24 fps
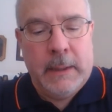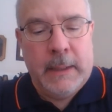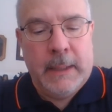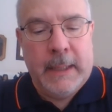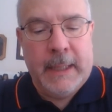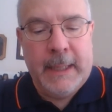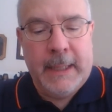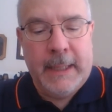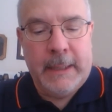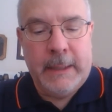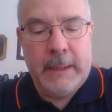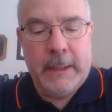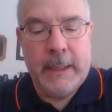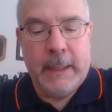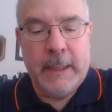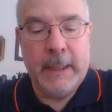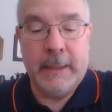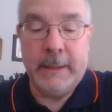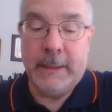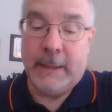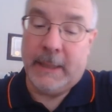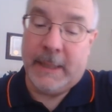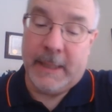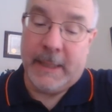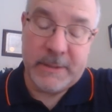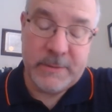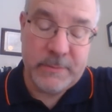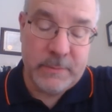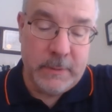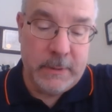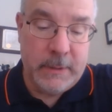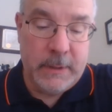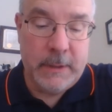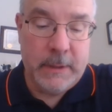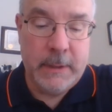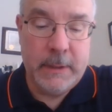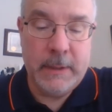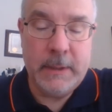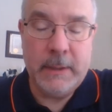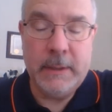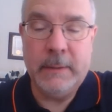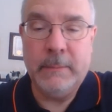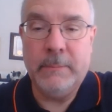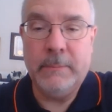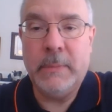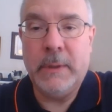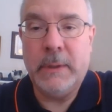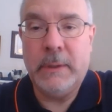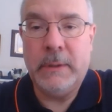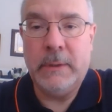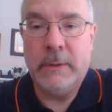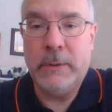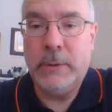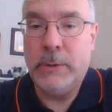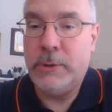And the last one, you